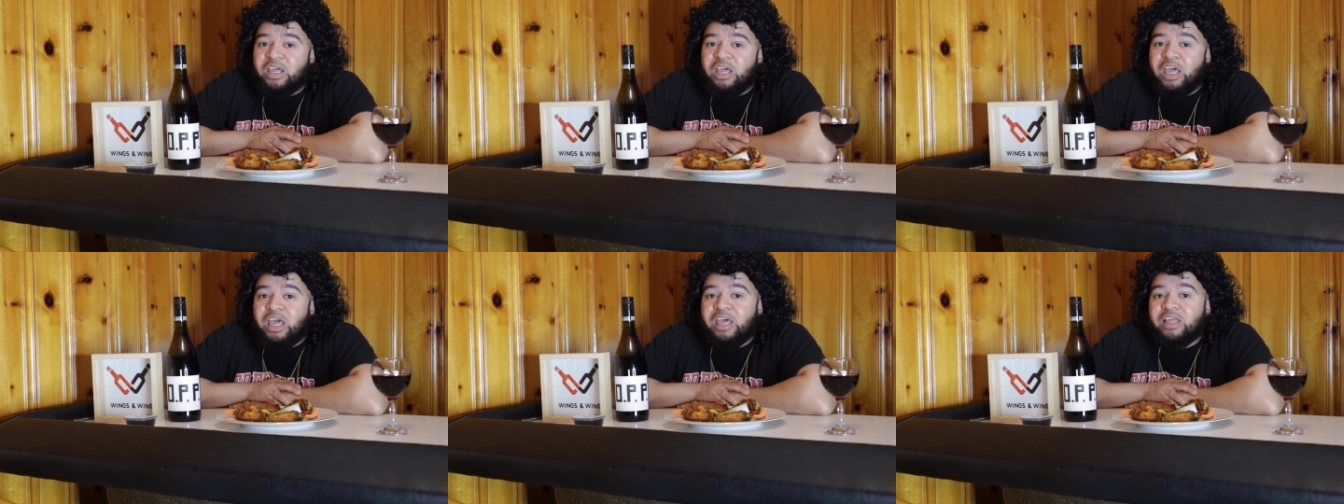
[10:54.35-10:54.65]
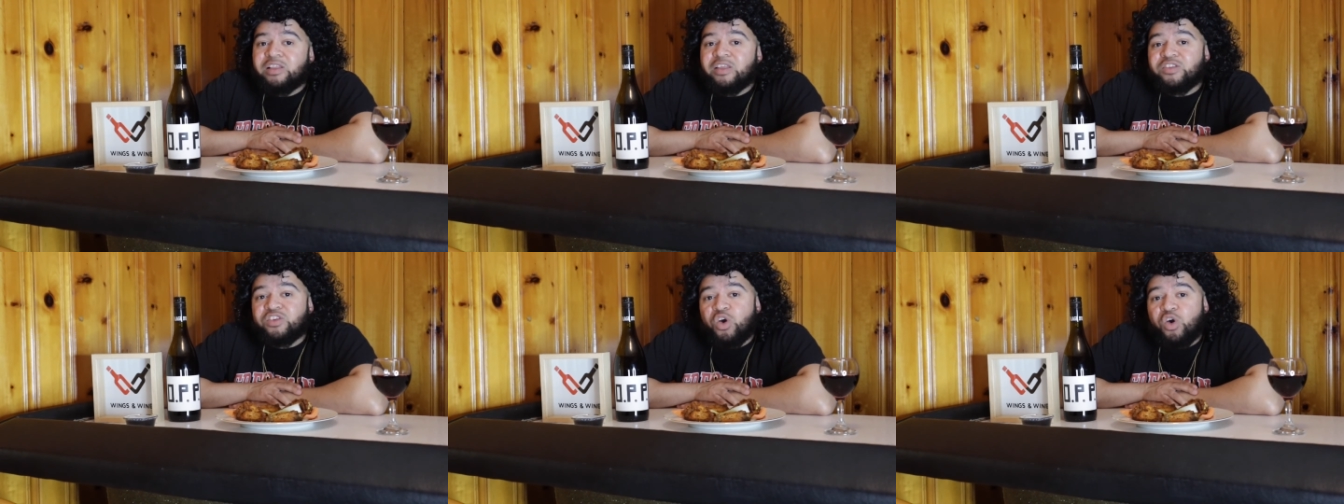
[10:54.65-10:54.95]

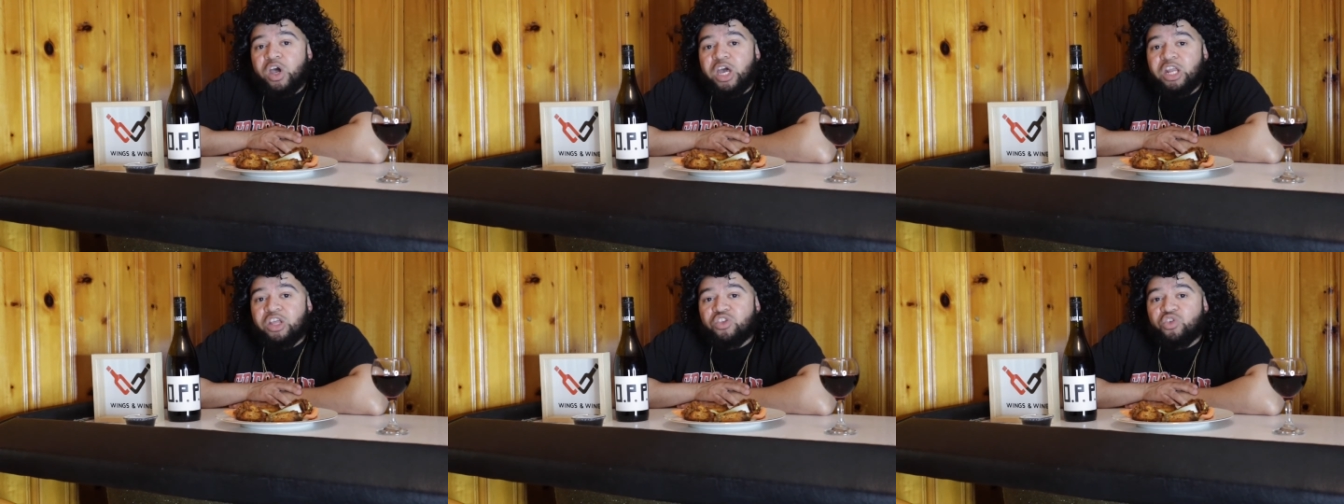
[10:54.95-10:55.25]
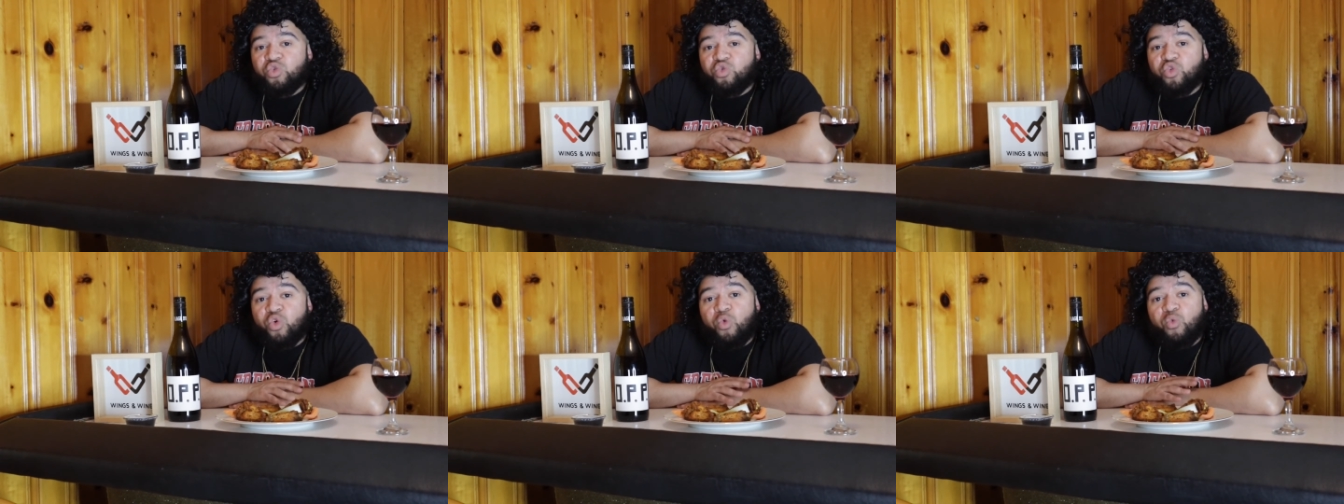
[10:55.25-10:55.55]
And let's go ahead and
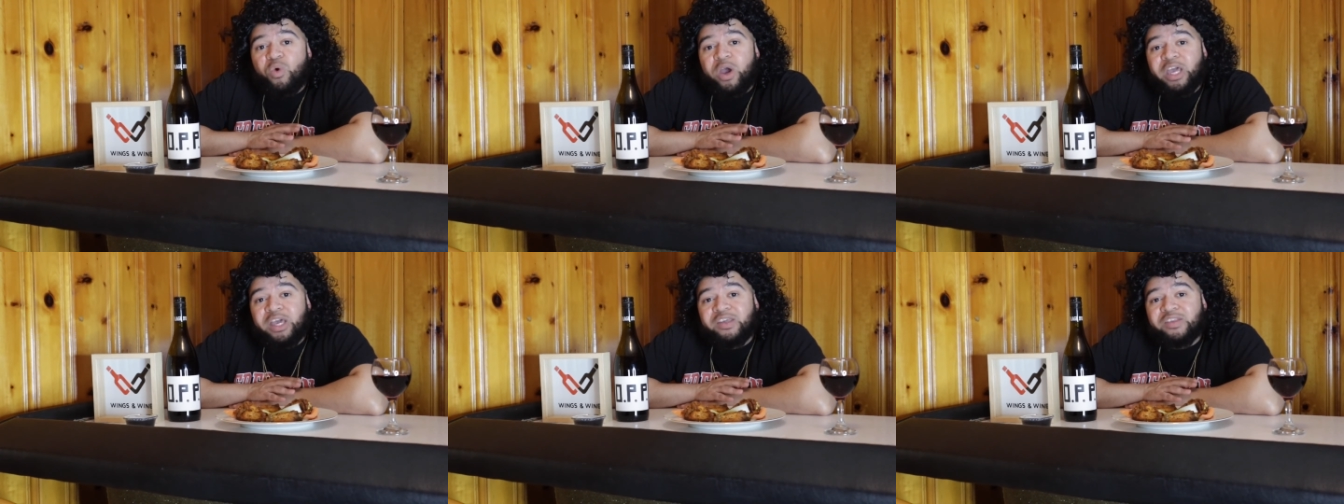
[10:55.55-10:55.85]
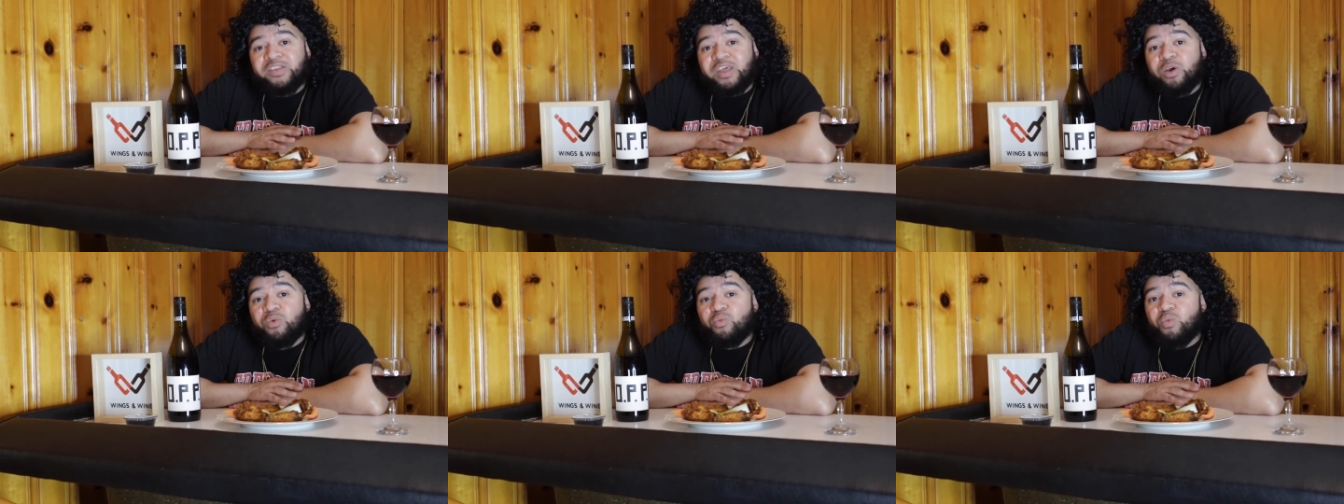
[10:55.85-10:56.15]
do the
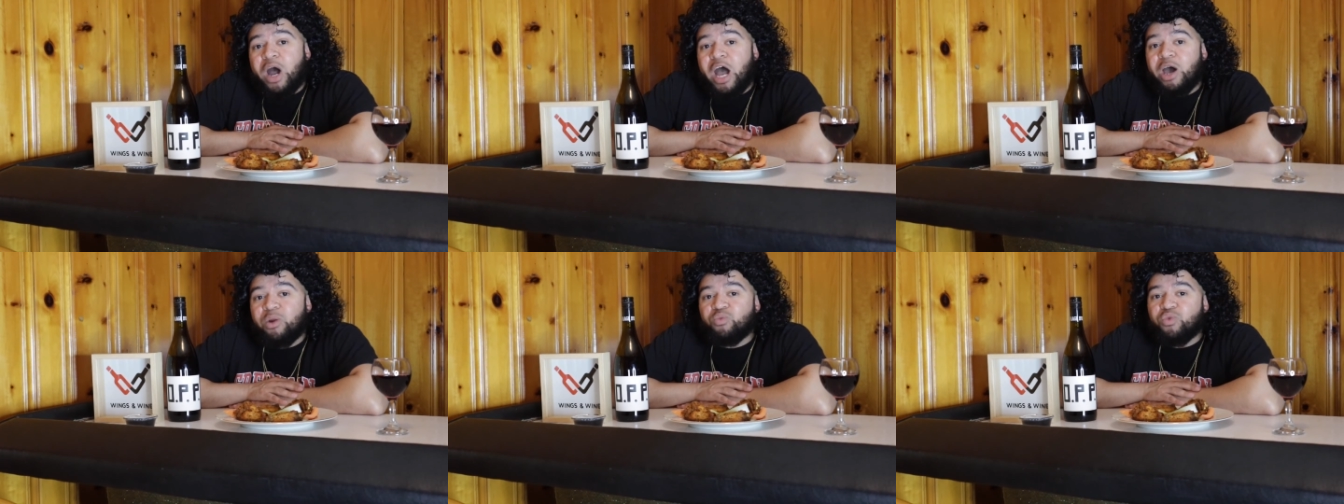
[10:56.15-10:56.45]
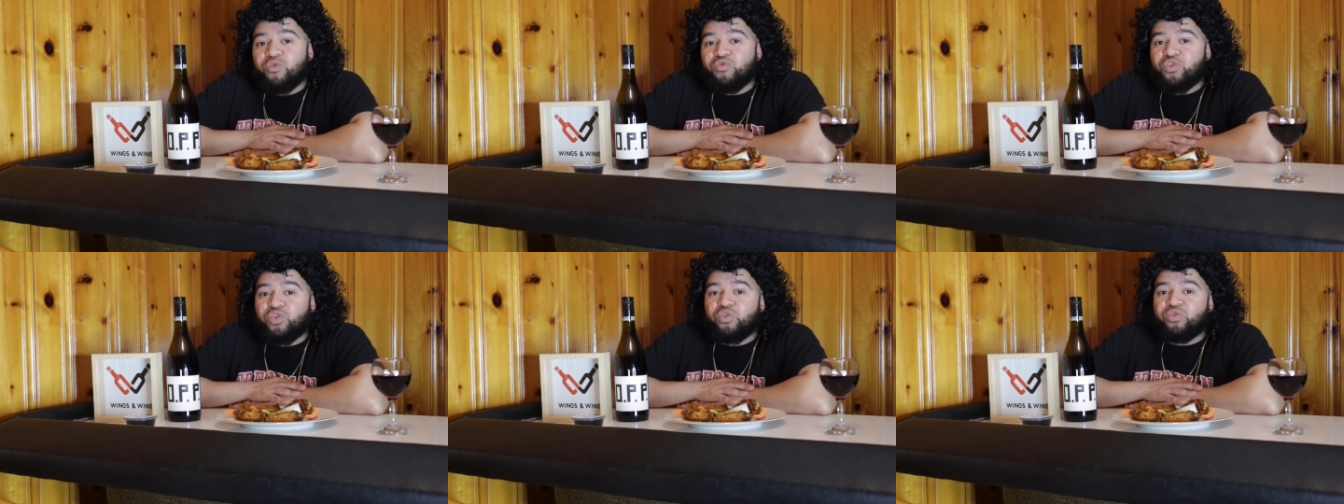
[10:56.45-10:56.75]
Wings and Wine
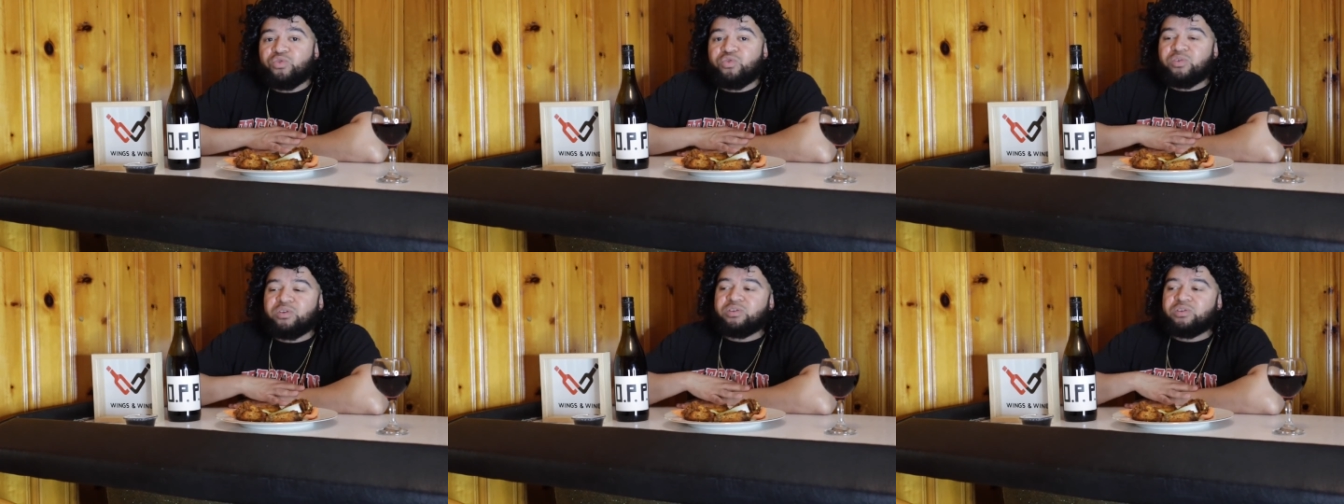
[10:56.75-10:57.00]
review.